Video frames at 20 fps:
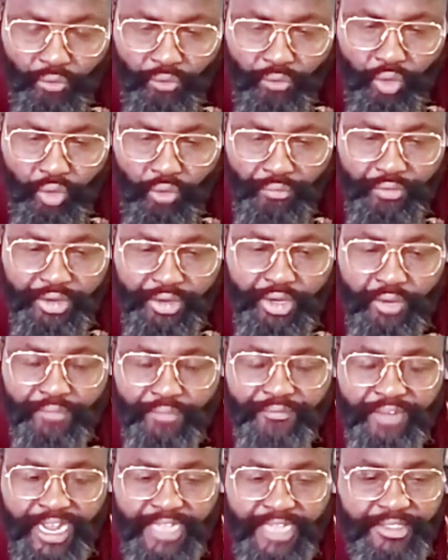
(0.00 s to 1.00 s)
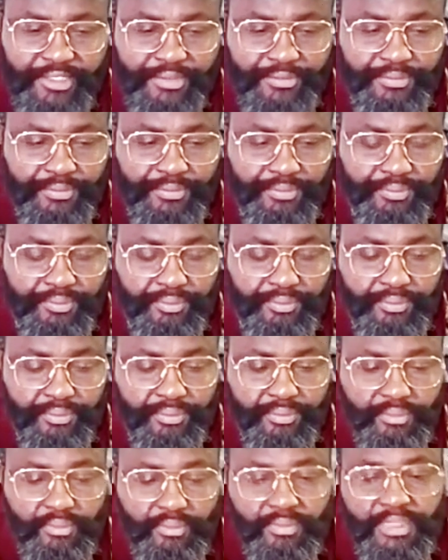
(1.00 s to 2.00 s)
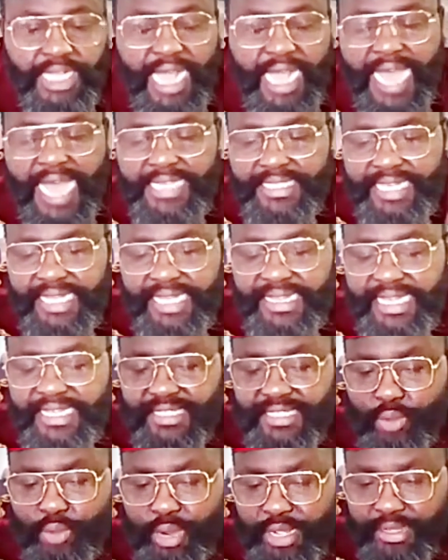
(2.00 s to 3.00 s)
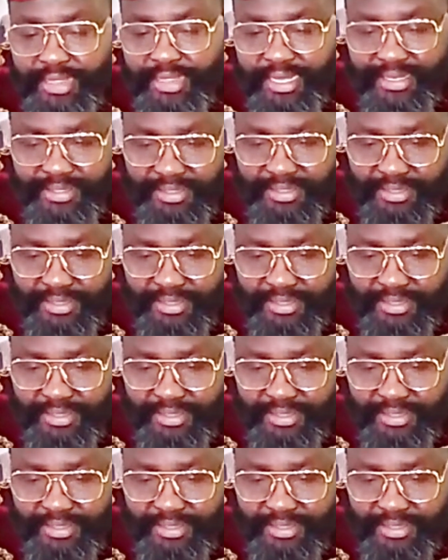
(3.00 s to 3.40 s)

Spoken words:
freedom fighter. I say things the way it is.